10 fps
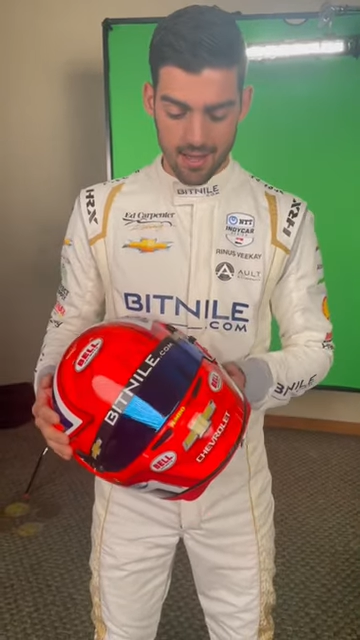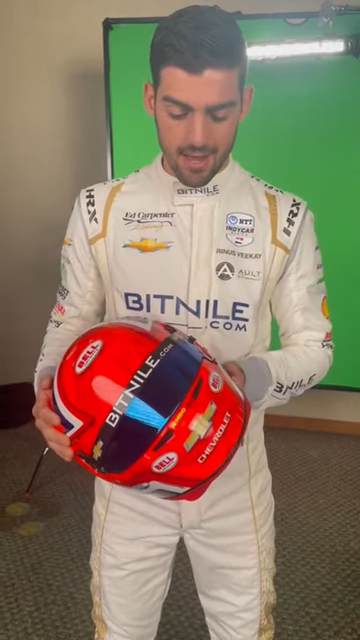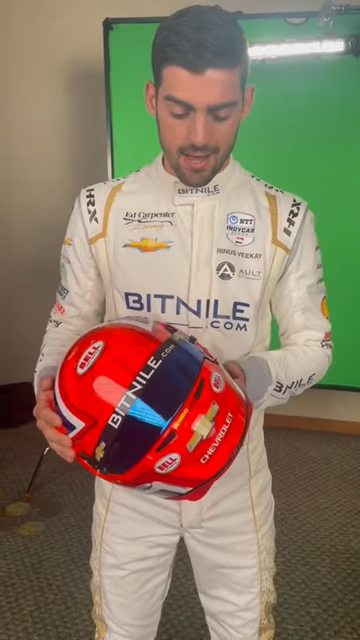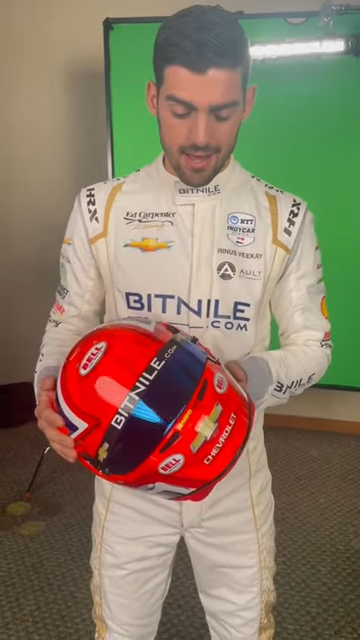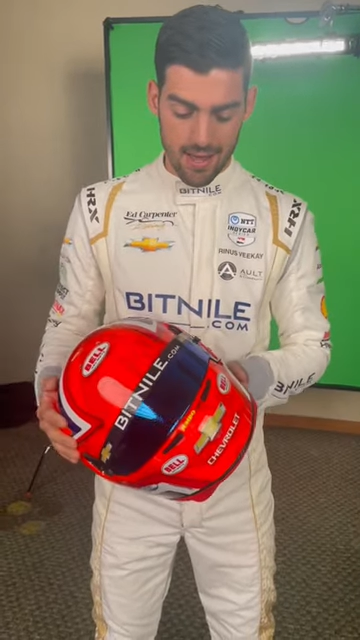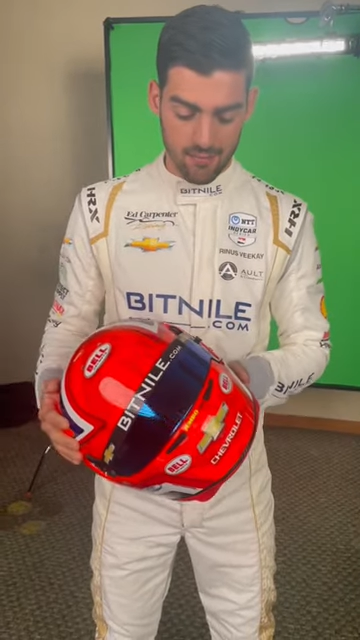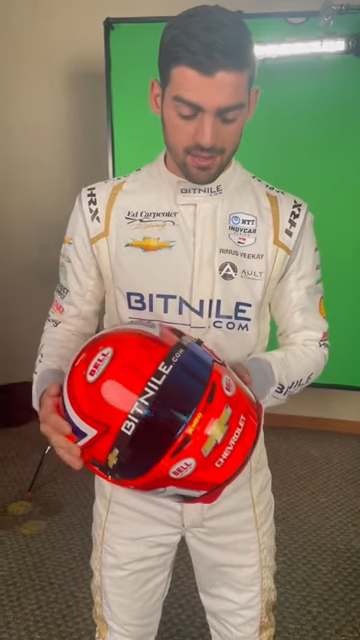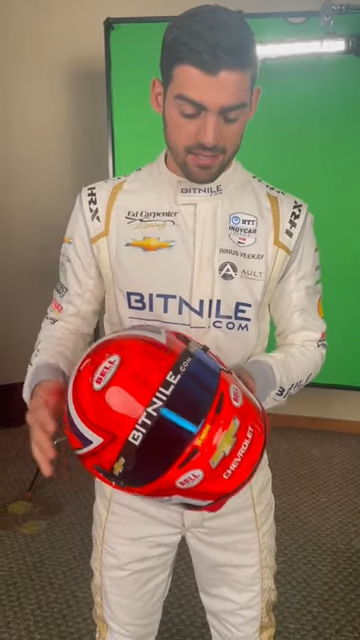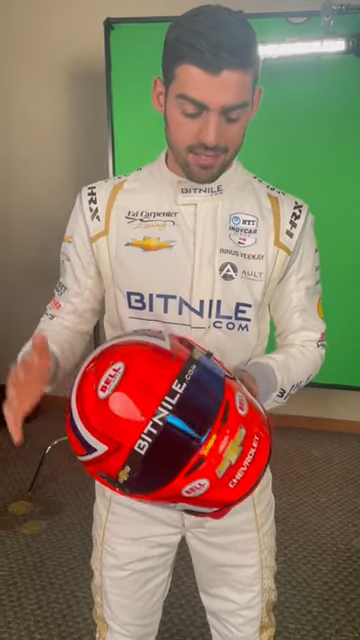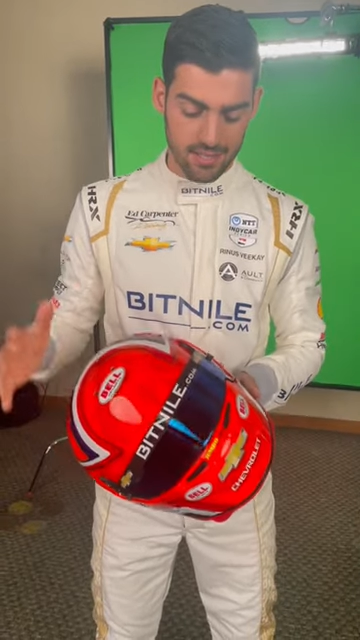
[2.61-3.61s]
Uh,
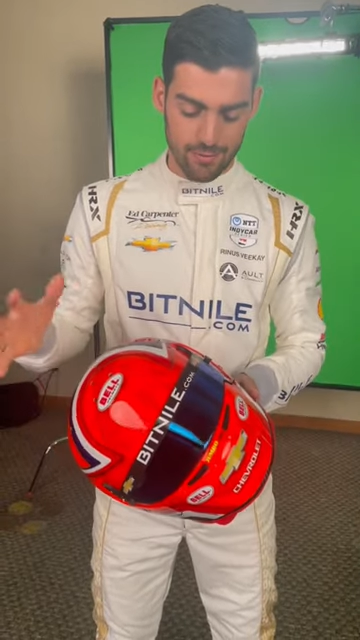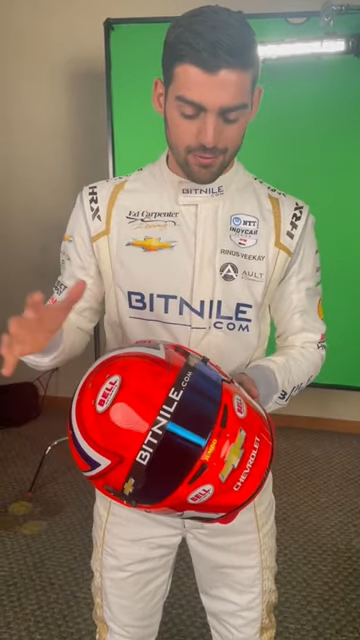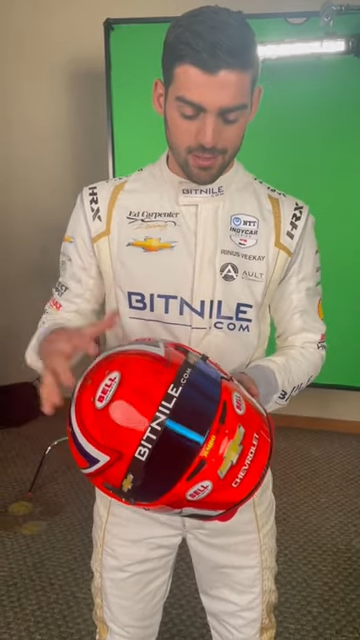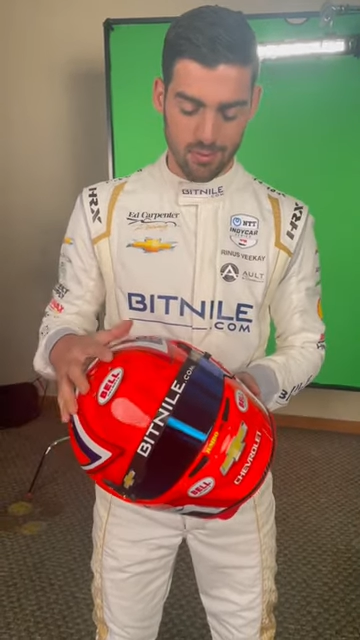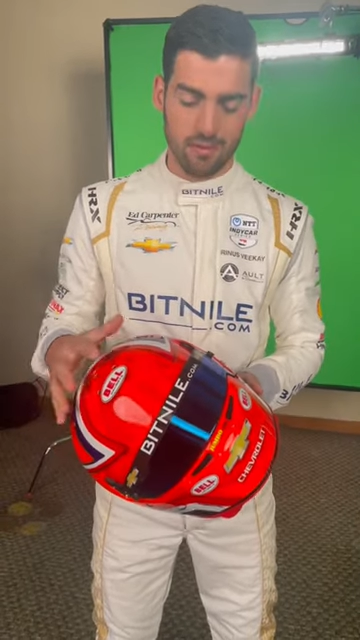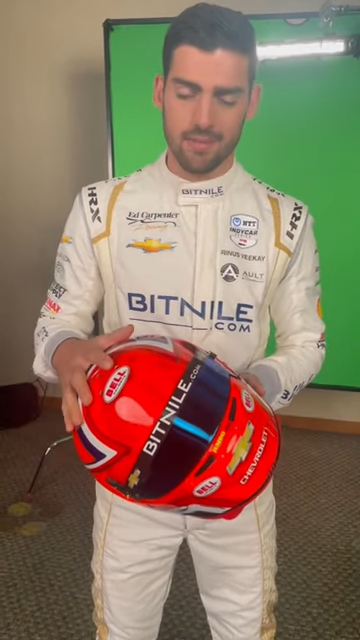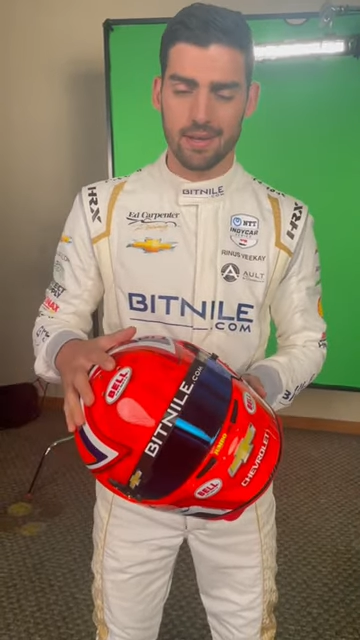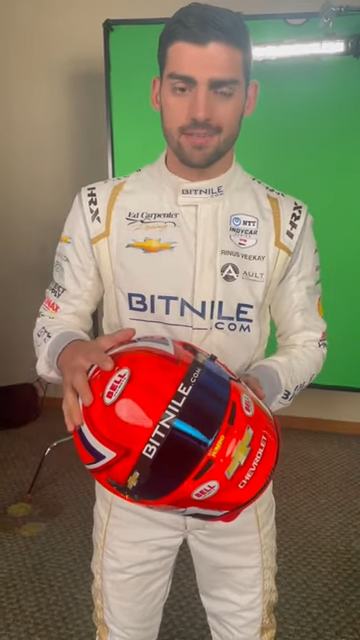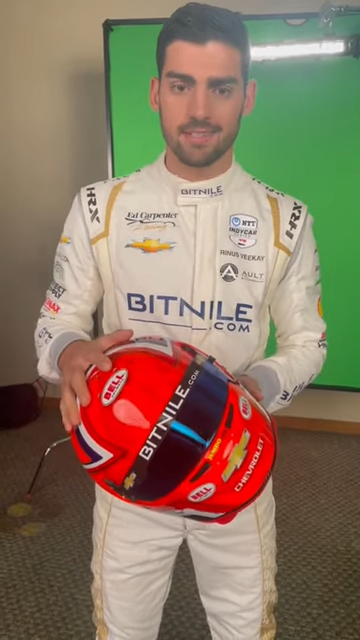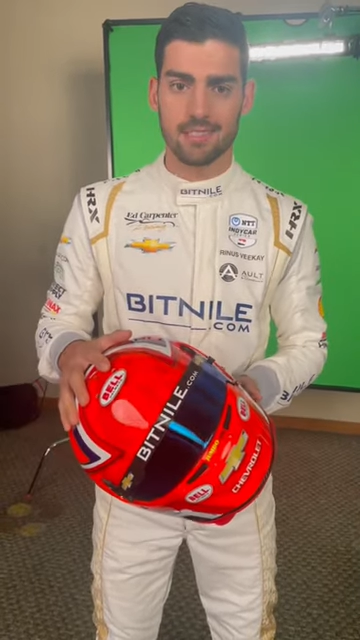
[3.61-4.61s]
this is the first one of many
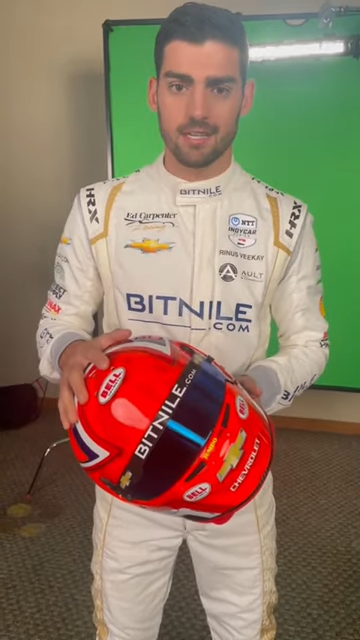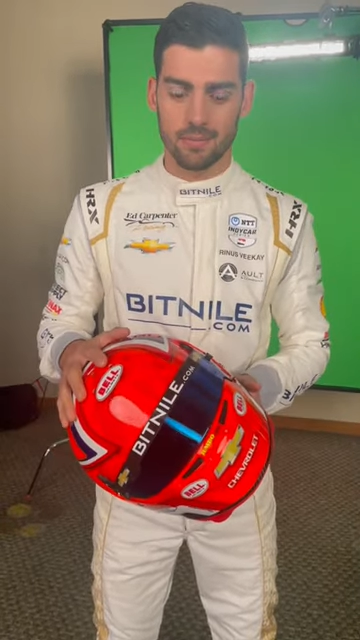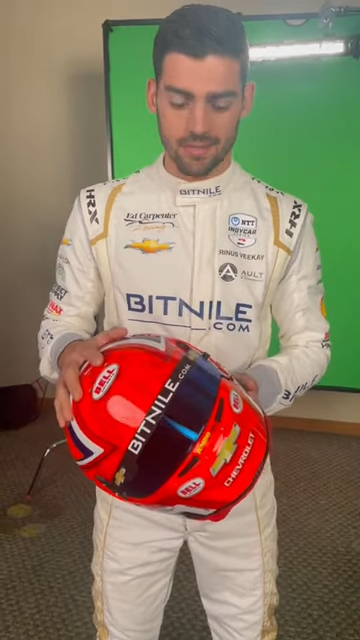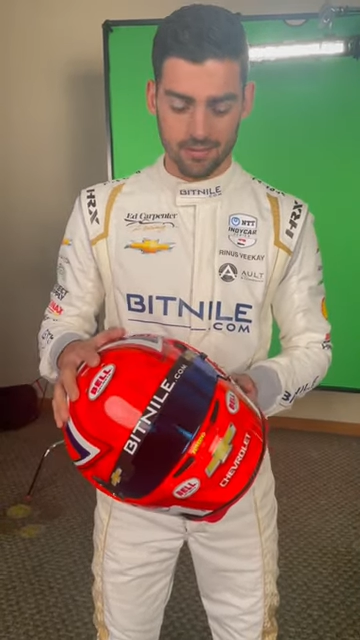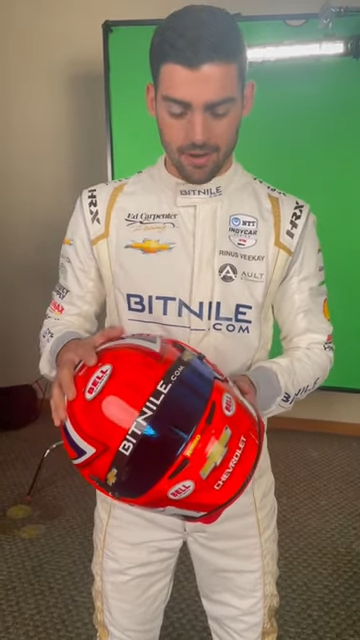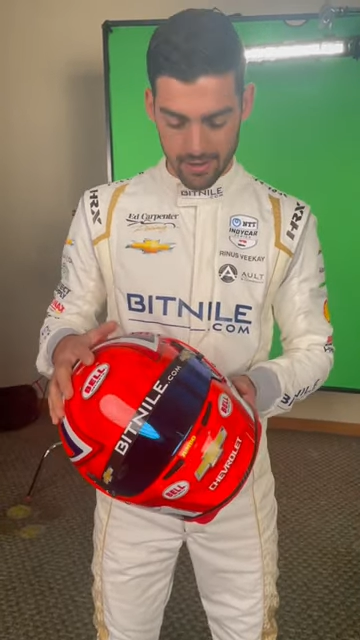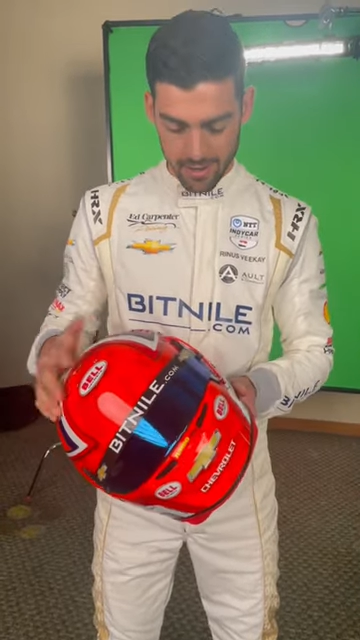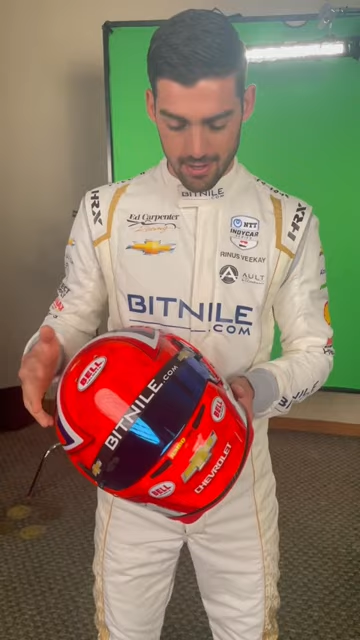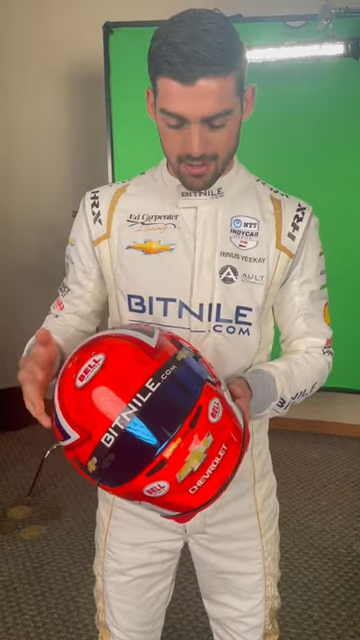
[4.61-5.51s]
that's gonna be ready.